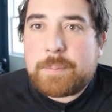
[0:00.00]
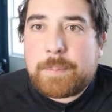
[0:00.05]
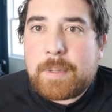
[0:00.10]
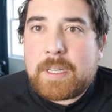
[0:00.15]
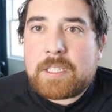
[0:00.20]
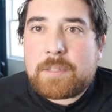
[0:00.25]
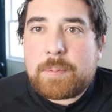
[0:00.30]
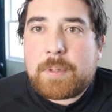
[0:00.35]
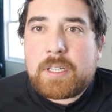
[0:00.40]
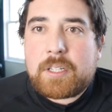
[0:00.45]

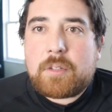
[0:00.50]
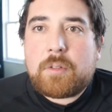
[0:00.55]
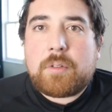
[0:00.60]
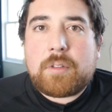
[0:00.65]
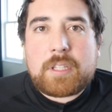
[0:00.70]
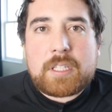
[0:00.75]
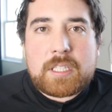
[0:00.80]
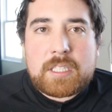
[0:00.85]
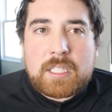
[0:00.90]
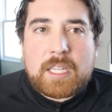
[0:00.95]
It's pretty cool.
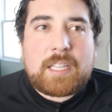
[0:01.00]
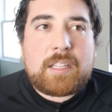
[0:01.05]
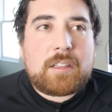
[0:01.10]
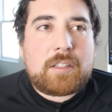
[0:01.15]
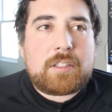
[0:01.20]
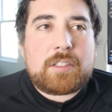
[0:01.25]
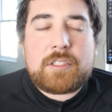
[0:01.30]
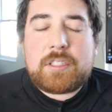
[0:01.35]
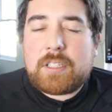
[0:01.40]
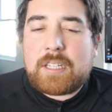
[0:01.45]
The site
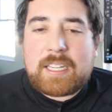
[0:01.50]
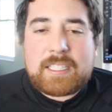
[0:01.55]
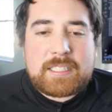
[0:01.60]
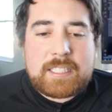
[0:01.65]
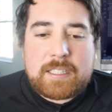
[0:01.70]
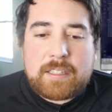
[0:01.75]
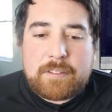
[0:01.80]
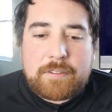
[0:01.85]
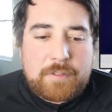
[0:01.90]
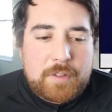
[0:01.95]
looks good. I
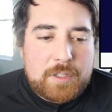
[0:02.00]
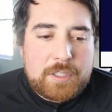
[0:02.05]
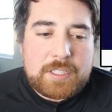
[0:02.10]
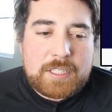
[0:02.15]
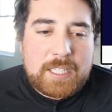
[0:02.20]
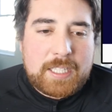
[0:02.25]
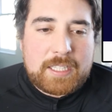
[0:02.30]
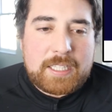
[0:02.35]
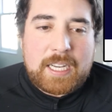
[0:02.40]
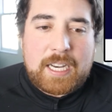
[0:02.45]
say the first
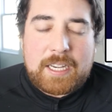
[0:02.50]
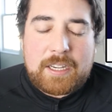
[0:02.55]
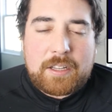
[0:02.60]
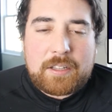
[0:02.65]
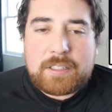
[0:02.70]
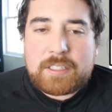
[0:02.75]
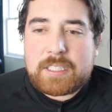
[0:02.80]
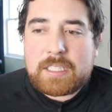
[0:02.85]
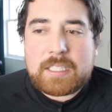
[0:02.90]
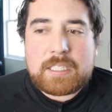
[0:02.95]
thing that I
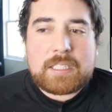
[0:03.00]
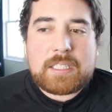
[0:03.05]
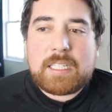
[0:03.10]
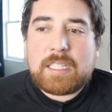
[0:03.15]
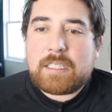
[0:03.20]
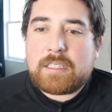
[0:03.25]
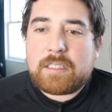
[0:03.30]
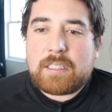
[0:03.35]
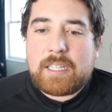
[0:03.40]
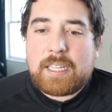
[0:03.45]
notice is
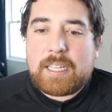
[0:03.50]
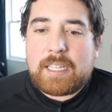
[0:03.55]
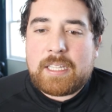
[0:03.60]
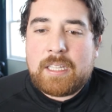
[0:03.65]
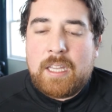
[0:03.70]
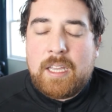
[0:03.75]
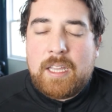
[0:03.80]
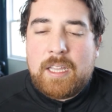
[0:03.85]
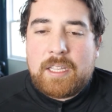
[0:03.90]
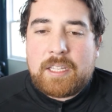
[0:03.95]
it's a
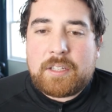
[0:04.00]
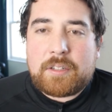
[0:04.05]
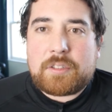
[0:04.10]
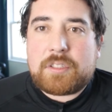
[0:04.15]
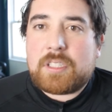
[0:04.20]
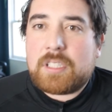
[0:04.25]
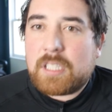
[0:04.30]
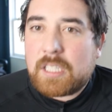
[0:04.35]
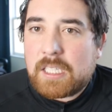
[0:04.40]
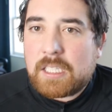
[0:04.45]

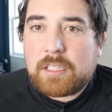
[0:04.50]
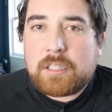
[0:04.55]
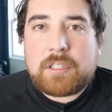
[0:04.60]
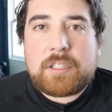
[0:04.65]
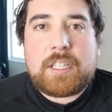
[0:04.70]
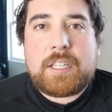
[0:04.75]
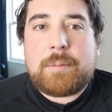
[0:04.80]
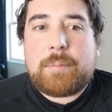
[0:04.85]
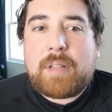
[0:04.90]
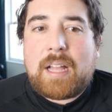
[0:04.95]
sleek
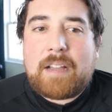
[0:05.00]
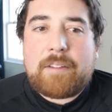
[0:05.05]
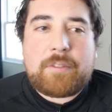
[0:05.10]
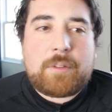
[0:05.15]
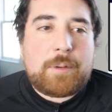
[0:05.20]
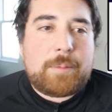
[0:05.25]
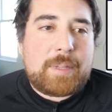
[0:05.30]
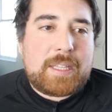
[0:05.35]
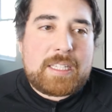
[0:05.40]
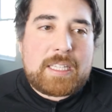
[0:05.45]
looking
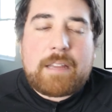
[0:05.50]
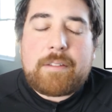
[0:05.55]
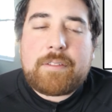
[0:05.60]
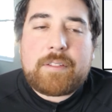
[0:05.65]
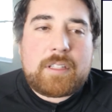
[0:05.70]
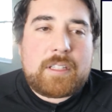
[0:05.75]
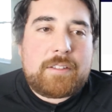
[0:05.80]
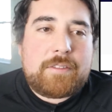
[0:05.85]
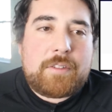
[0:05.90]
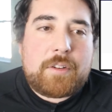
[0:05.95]
platform. They
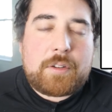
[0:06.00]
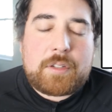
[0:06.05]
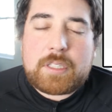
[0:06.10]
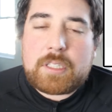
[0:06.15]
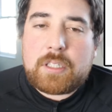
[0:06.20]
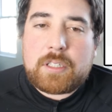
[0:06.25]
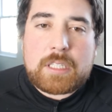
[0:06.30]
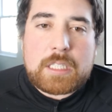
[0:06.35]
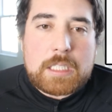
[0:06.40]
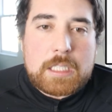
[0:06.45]
definitely
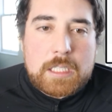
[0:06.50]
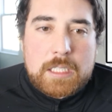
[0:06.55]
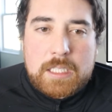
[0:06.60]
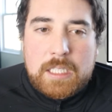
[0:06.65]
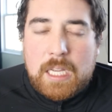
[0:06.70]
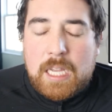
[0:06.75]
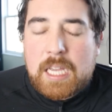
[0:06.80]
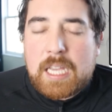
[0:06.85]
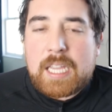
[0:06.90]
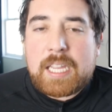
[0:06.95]
focus on the
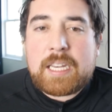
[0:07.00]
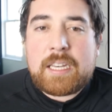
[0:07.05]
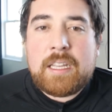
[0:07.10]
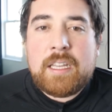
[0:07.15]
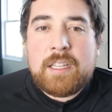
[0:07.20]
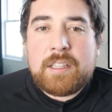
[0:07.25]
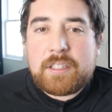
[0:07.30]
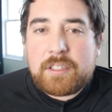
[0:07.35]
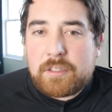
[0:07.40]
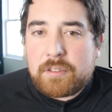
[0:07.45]
design,
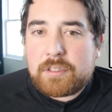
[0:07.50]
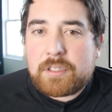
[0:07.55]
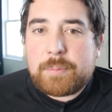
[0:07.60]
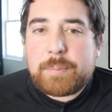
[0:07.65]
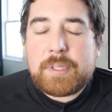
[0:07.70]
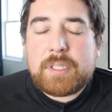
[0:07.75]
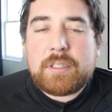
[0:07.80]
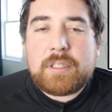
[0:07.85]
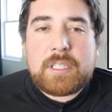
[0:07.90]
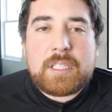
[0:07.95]
the
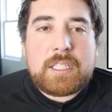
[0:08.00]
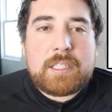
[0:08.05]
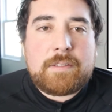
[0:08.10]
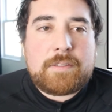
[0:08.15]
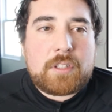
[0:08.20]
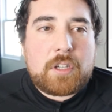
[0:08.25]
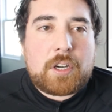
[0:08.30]
usability of the